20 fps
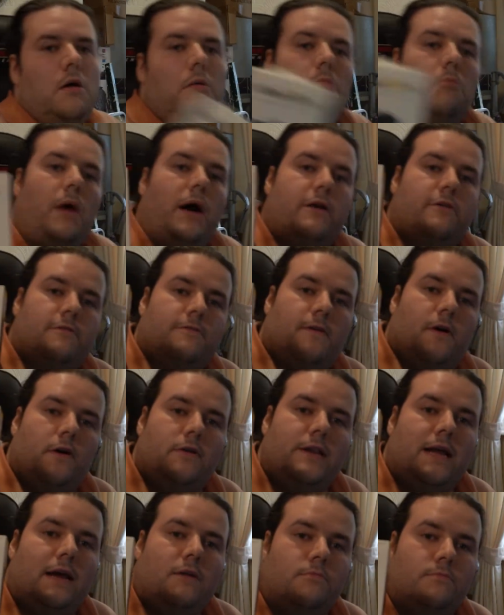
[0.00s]
microphone
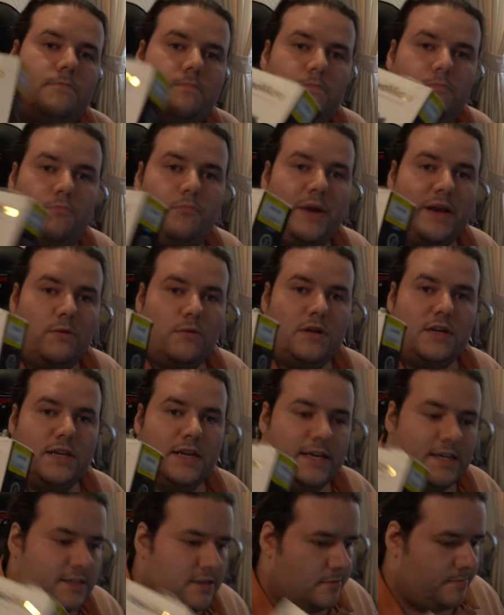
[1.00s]
now. Pick one of
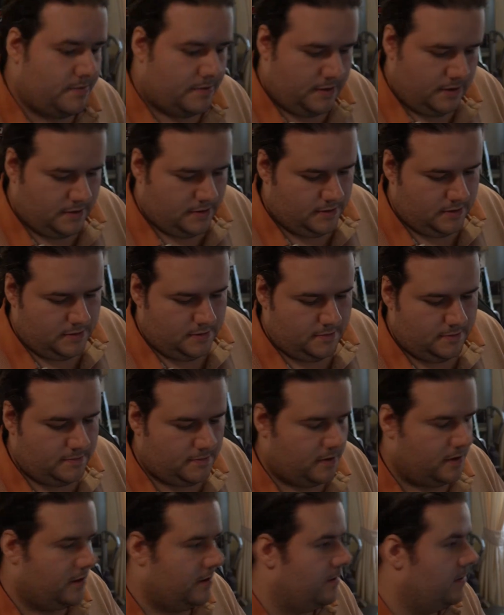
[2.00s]
these up
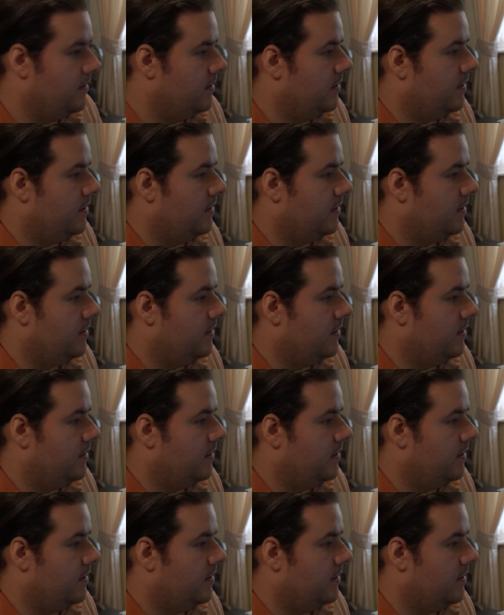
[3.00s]
for